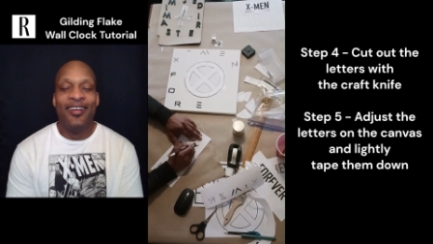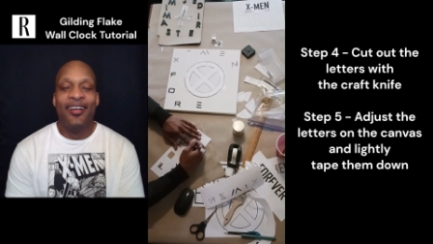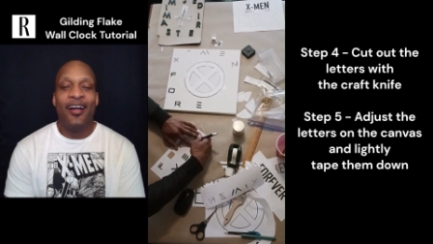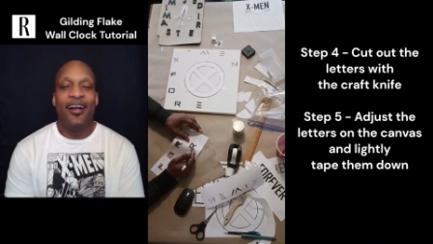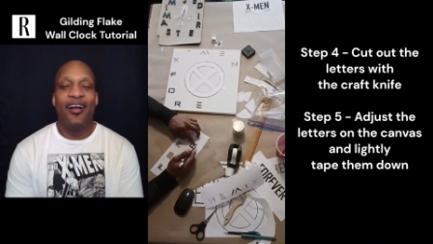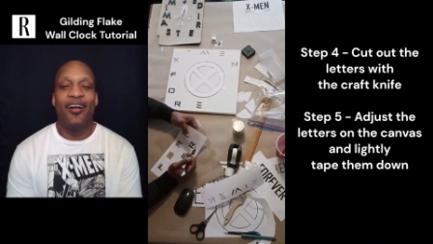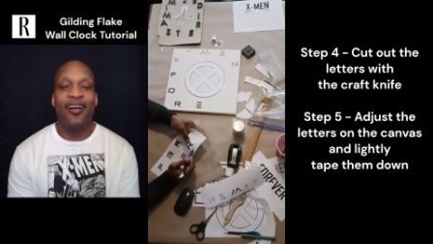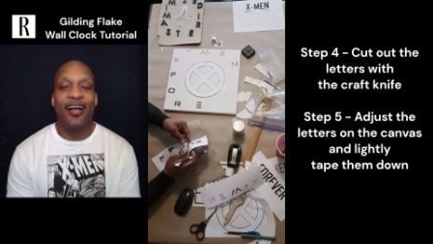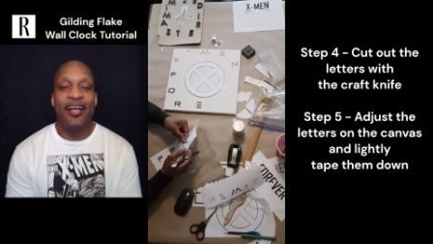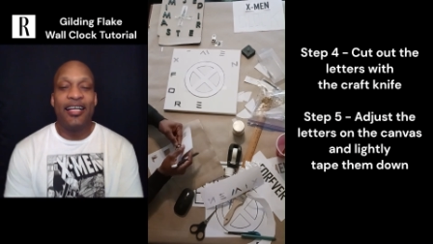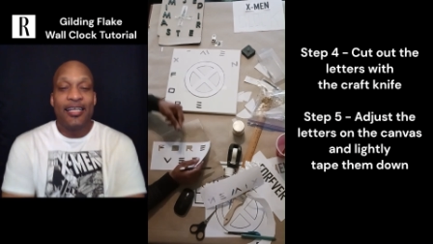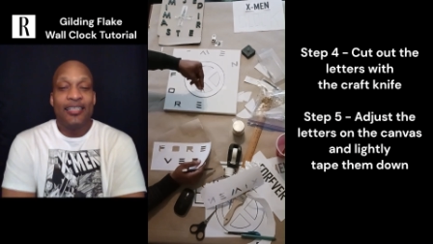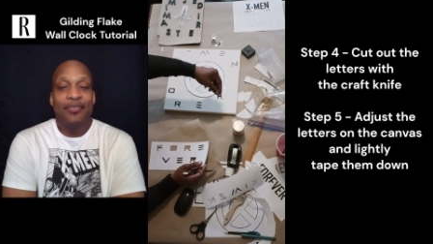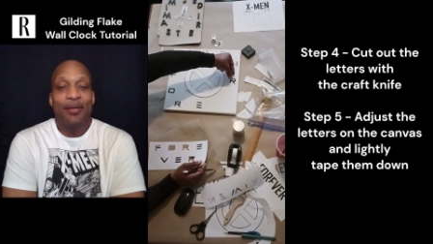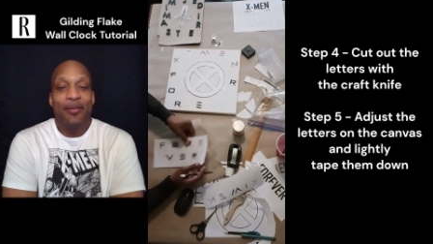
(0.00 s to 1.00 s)
I
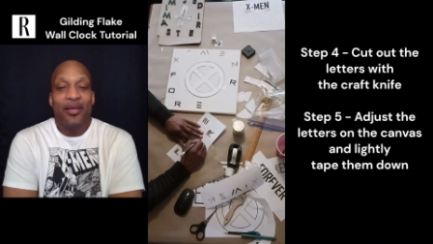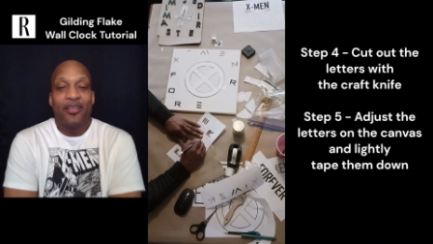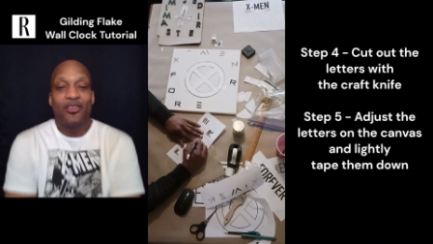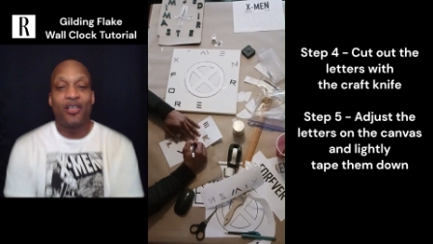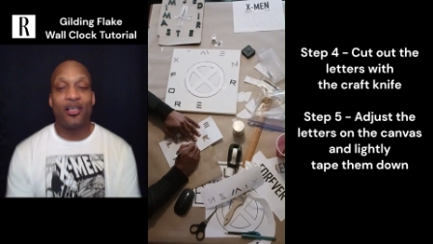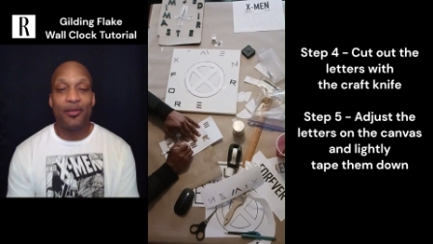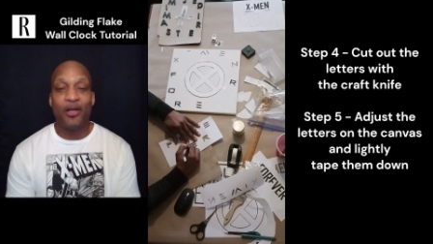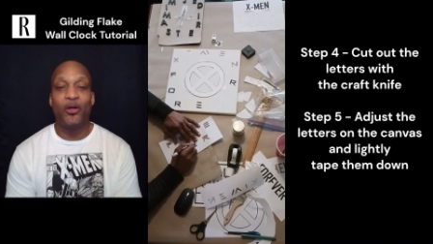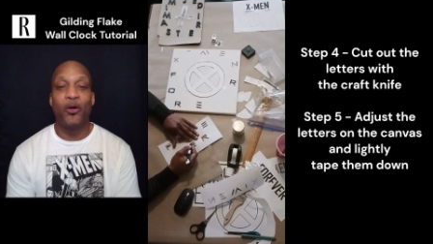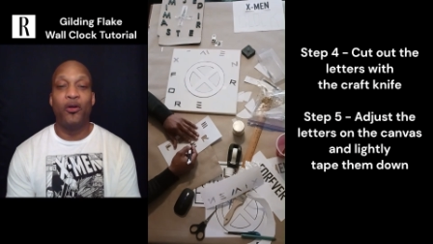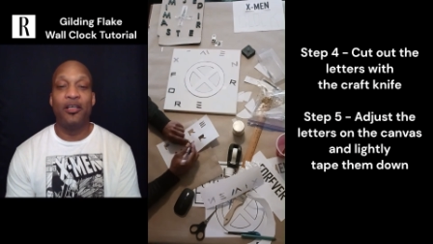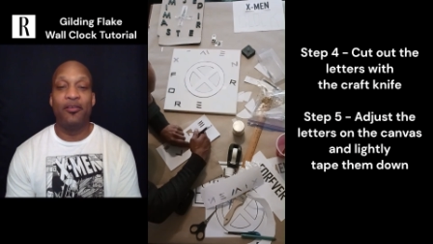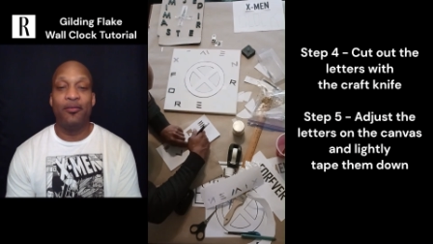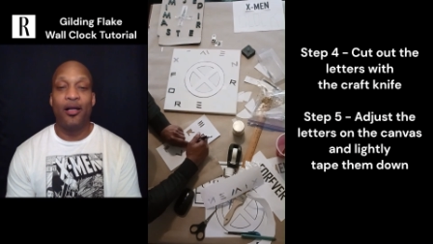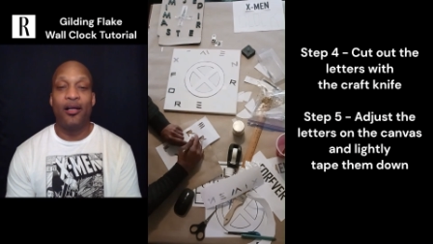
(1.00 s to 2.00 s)
guess maybe I'll talk about
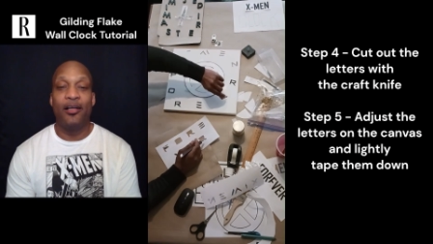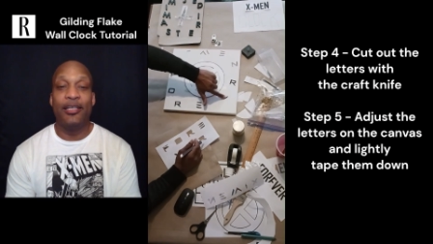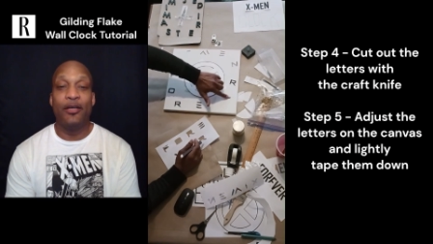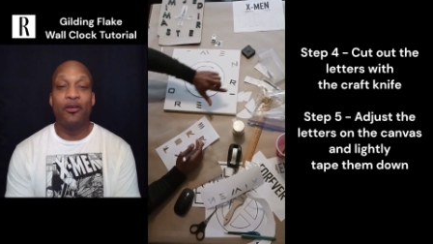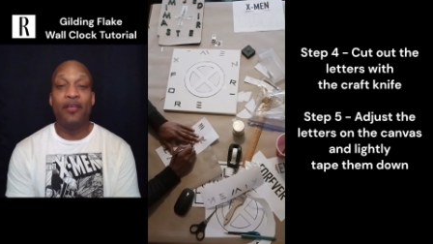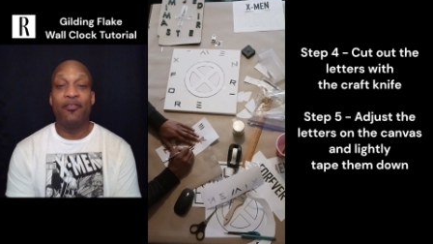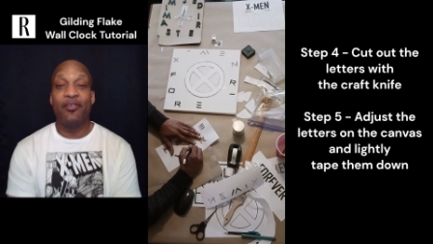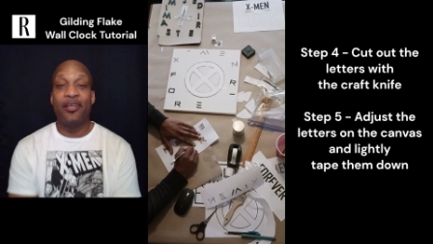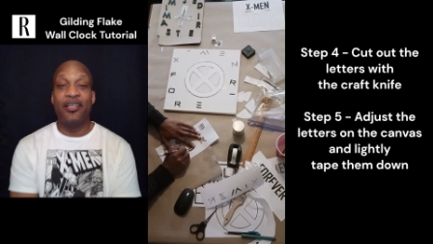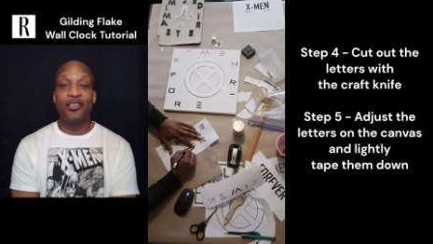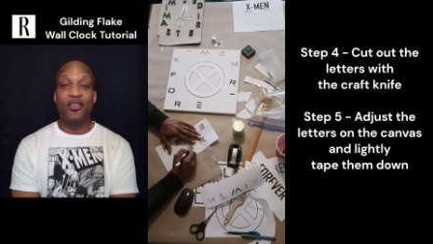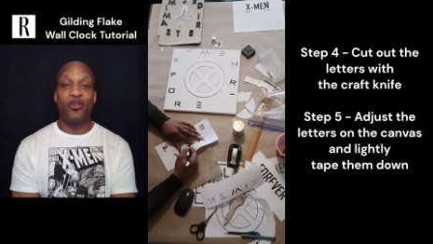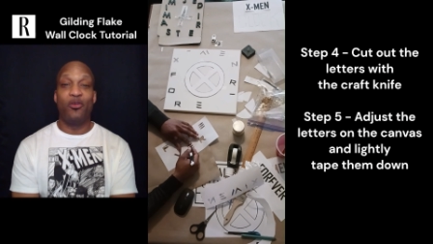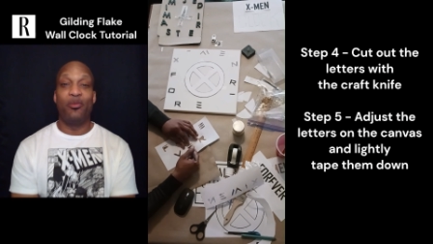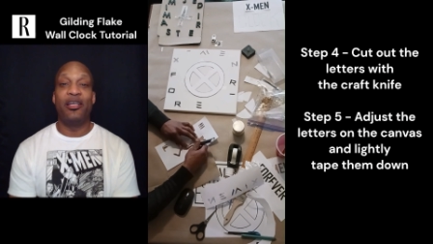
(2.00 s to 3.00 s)
gilding flakes a
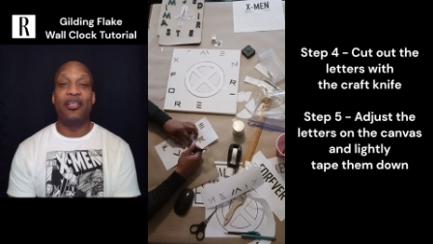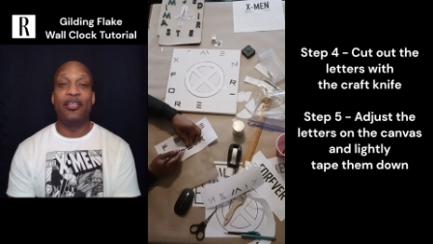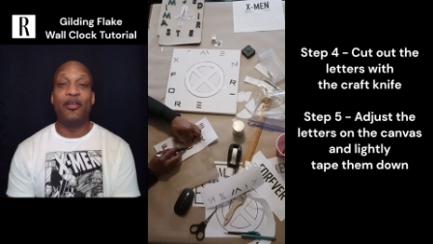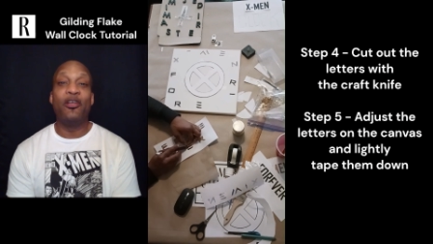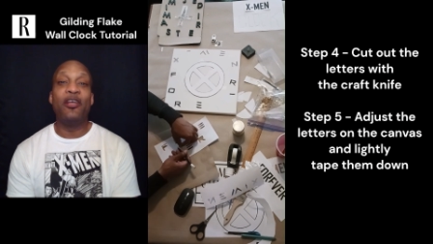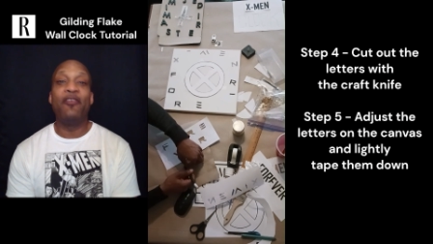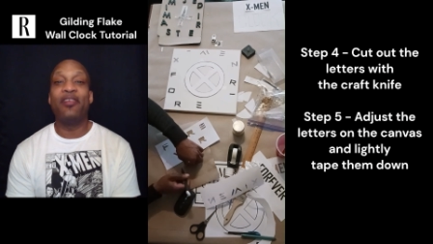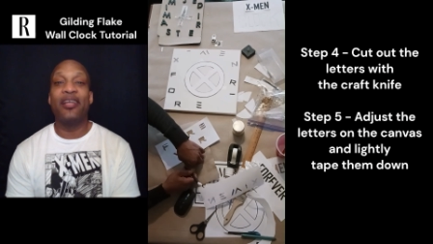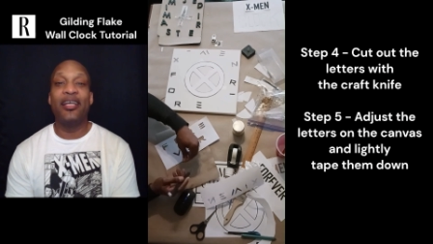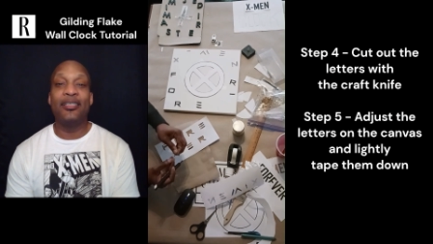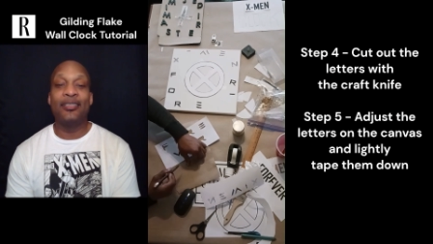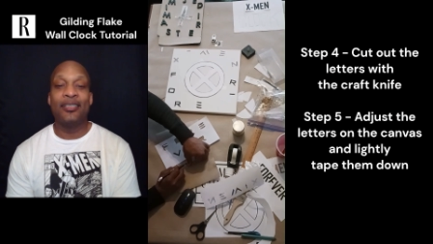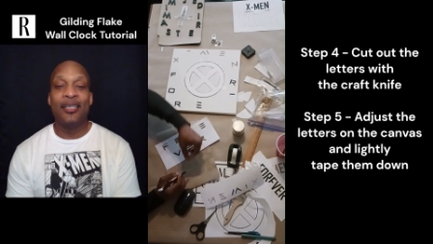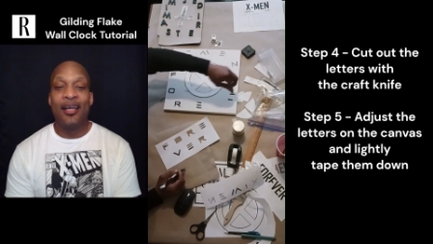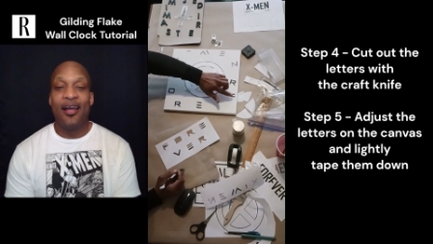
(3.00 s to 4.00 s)
little bit. Gilding
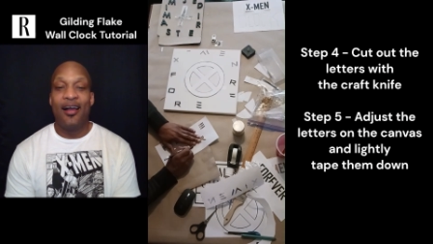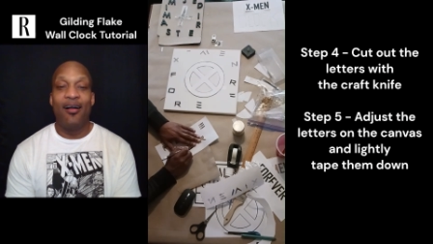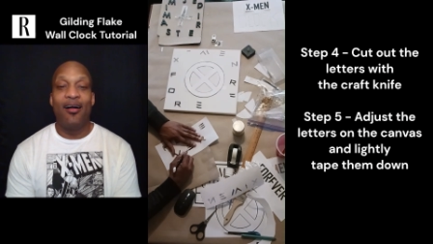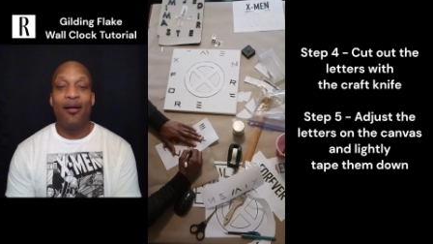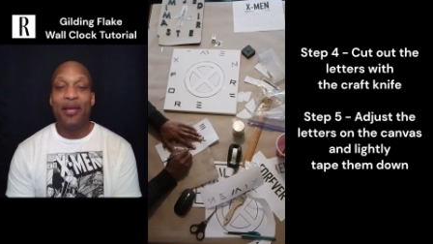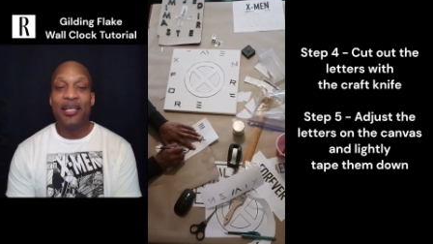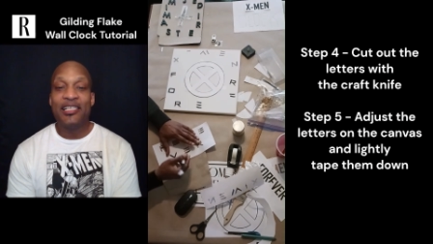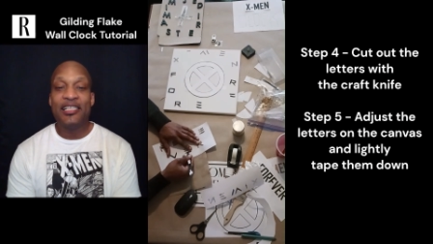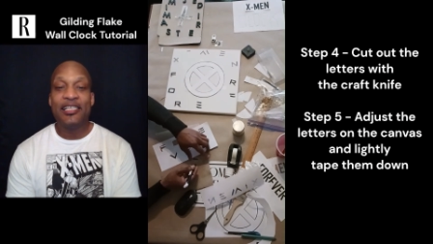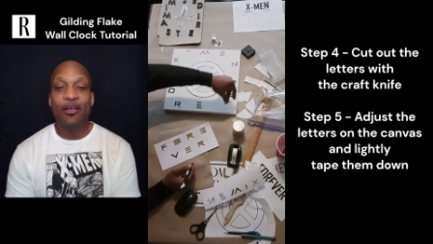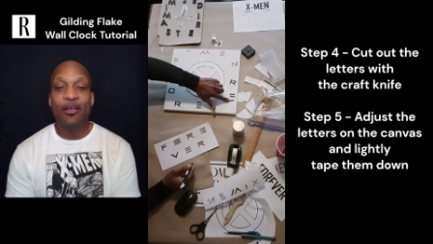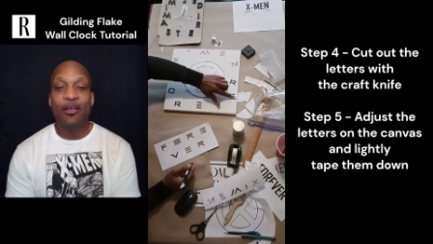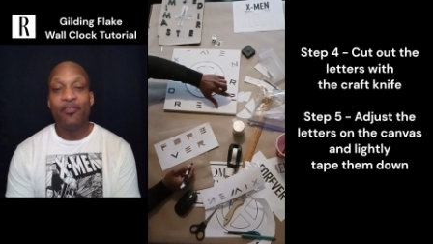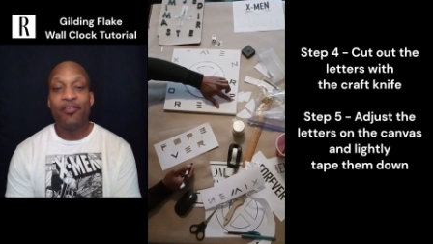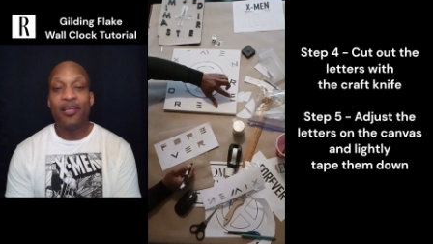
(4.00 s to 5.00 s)
flakes. Imagine
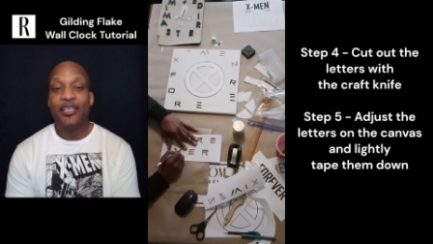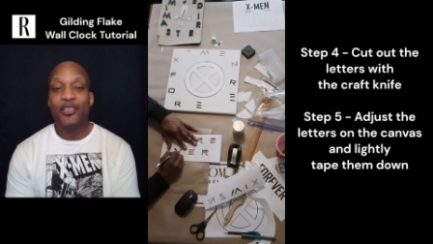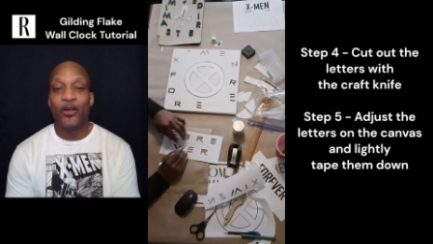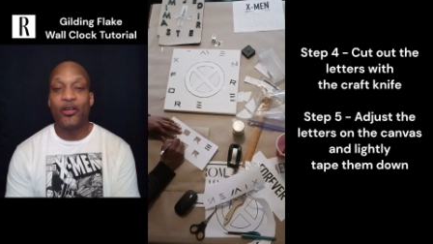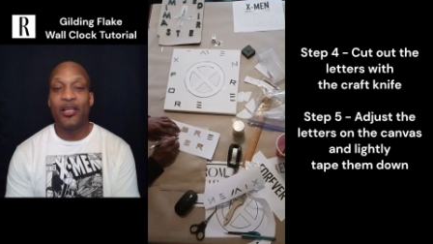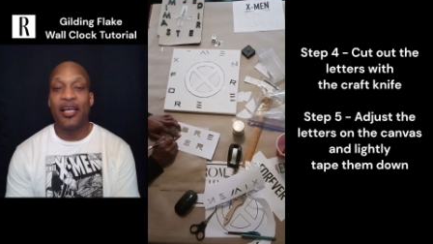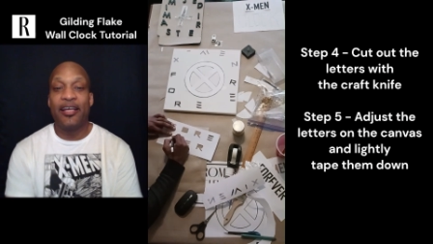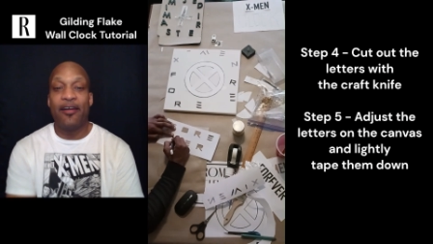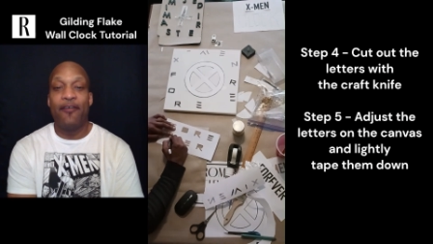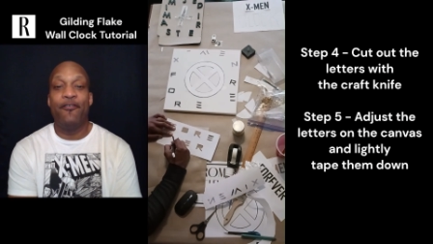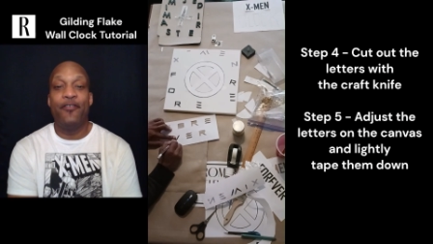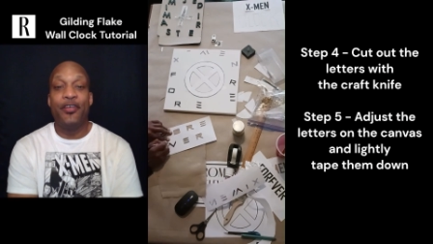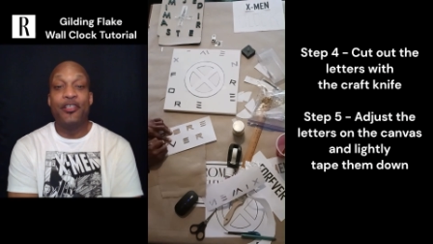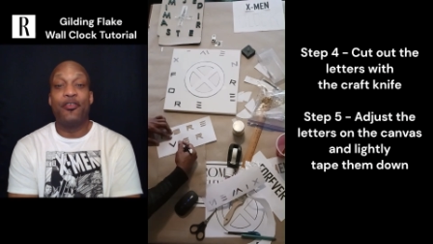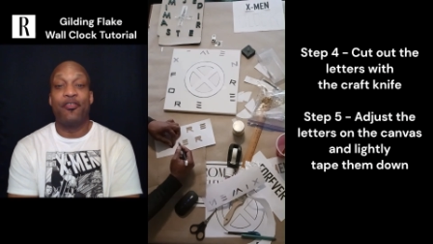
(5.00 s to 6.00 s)
gilding flakes are like a
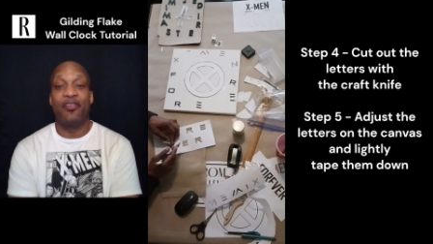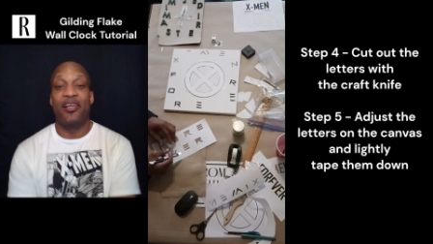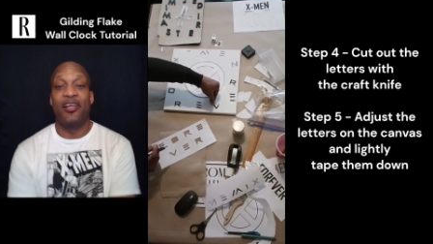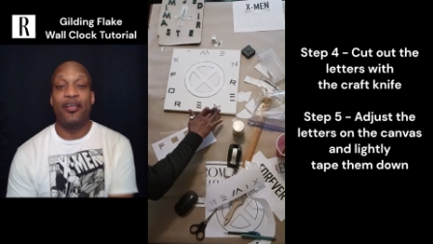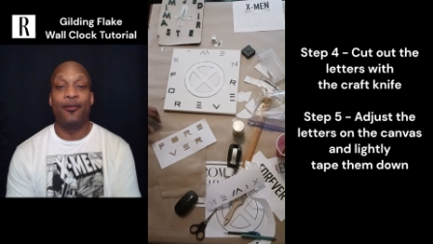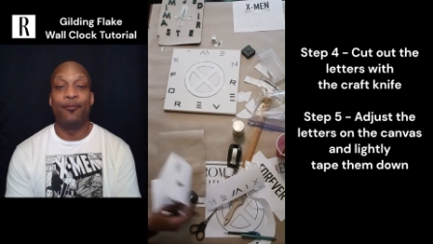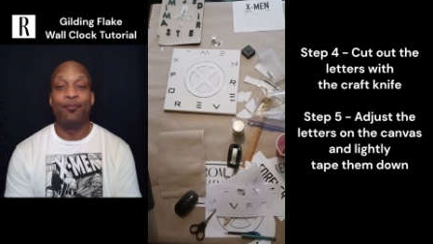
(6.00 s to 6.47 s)
fish flake.